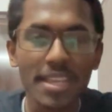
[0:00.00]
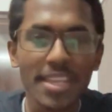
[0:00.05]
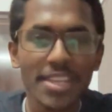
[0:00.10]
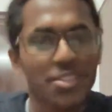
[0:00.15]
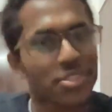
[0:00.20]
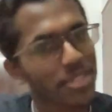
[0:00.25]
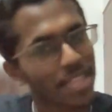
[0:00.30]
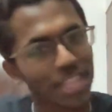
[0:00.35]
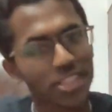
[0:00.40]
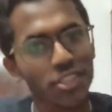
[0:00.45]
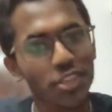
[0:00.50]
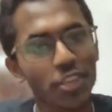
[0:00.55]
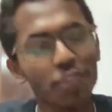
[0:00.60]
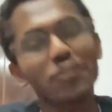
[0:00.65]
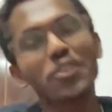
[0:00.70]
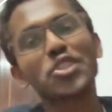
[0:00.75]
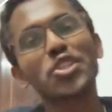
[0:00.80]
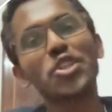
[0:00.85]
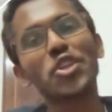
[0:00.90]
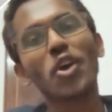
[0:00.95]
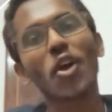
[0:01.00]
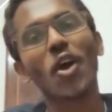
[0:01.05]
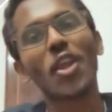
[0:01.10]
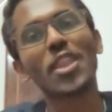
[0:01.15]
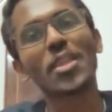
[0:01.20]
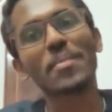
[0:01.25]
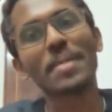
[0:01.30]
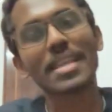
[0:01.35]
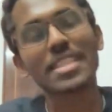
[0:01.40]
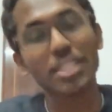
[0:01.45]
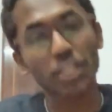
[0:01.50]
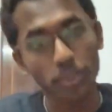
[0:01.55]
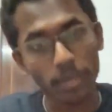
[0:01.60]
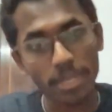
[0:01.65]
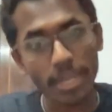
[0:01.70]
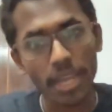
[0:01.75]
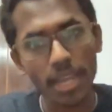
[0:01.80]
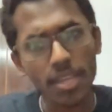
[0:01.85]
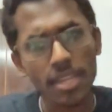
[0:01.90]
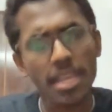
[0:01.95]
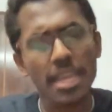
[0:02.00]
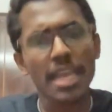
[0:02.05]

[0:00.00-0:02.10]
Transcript: so that's all wishing you all the best good luck